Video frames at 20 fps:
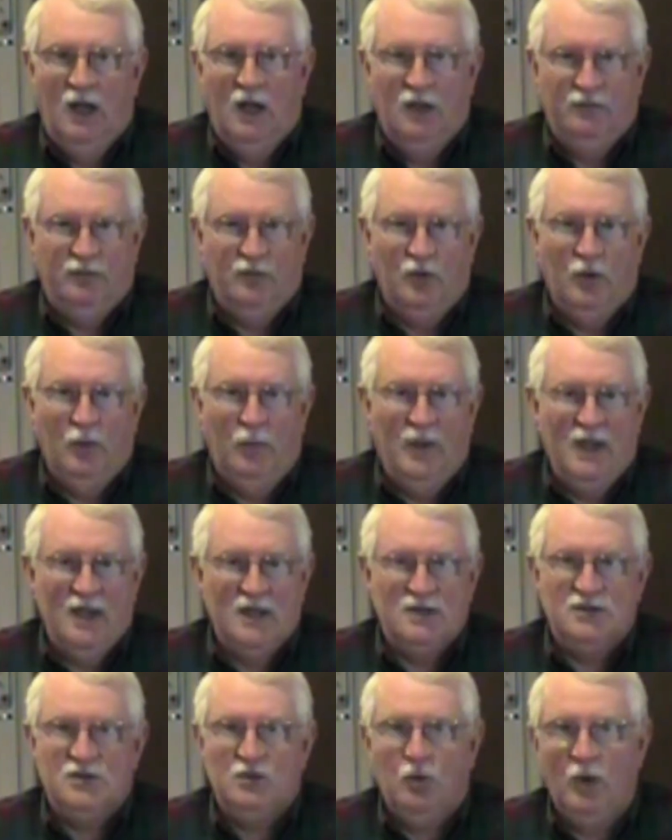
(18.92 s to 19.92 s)
For the
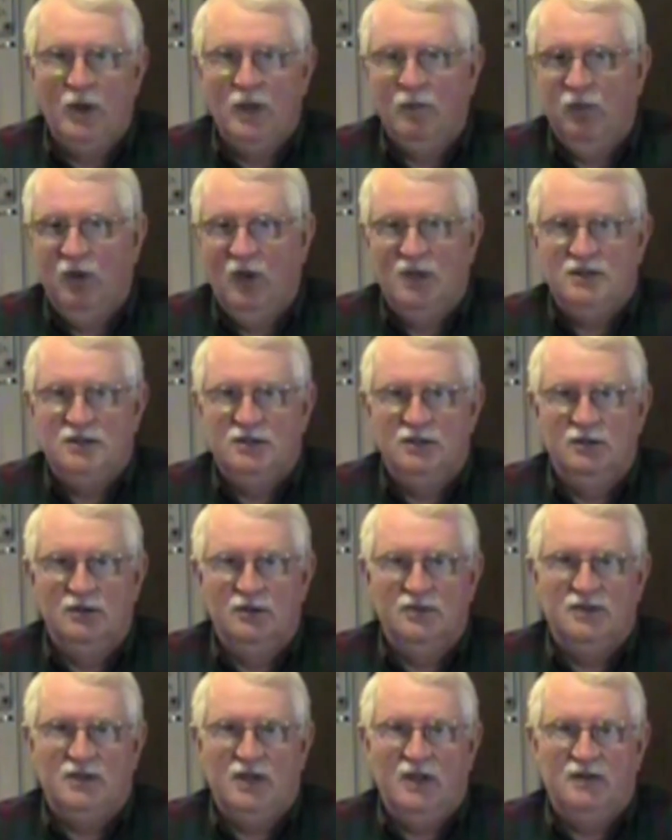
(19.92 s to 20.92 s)
past 20 plus
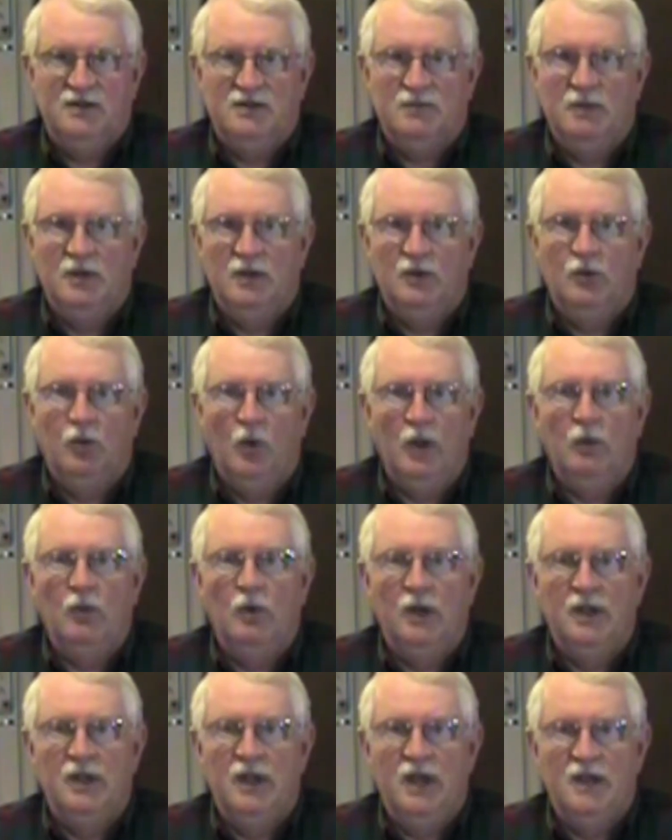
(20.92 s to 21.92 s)
years, I spend
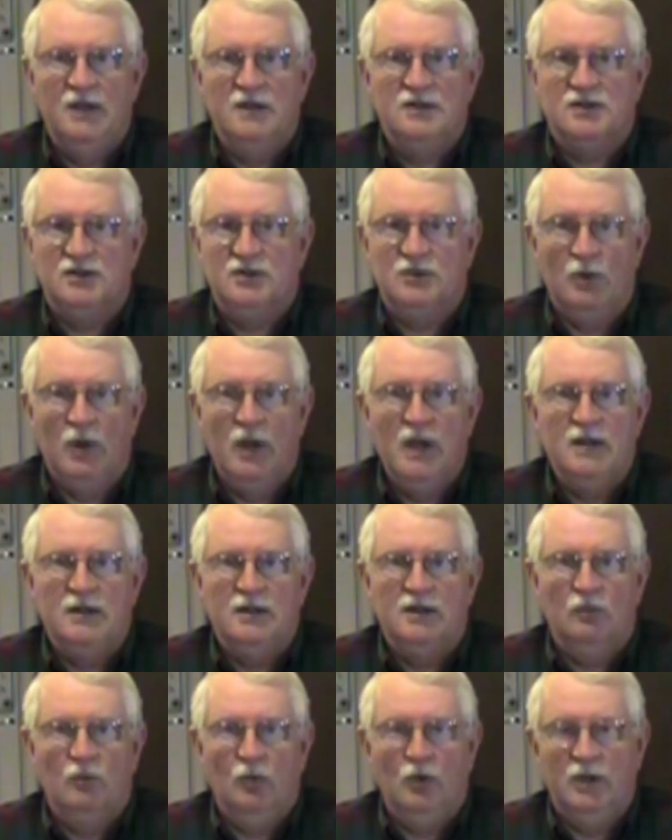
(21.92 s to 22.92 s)
21 days straight
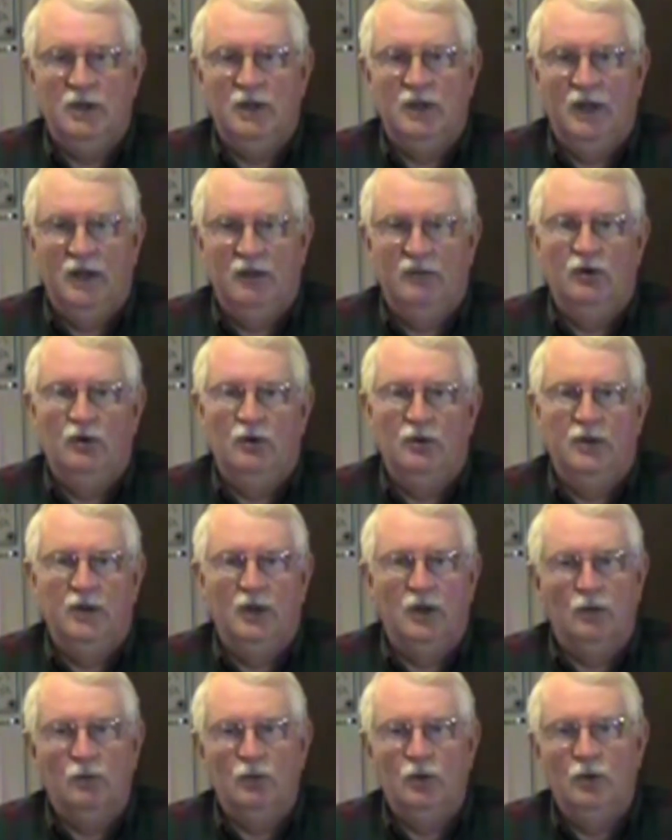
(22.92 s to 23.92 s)
working out of a
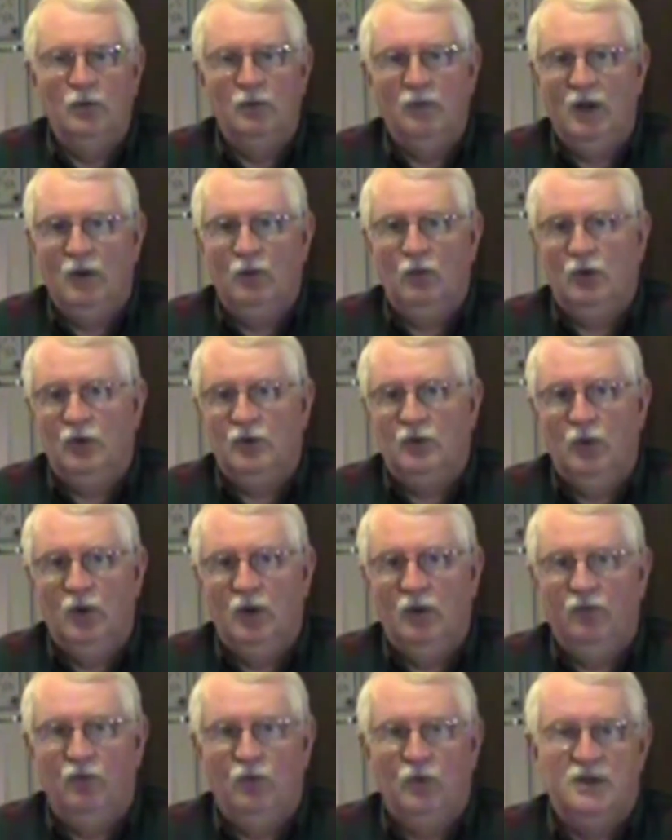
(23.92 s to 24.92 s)
hotel room. I work
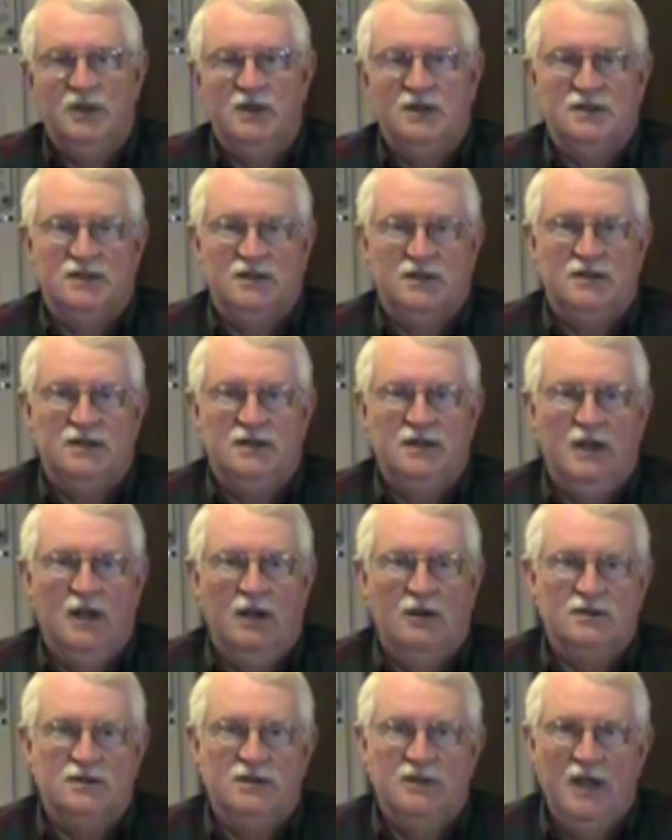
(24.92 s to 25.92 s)
12, 14, 16
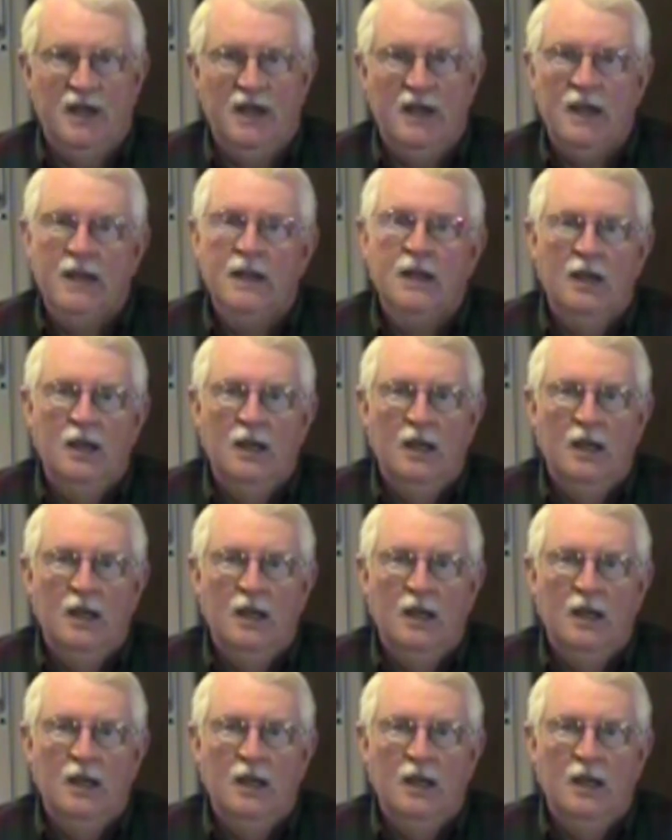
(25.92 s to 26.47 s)
hours a day.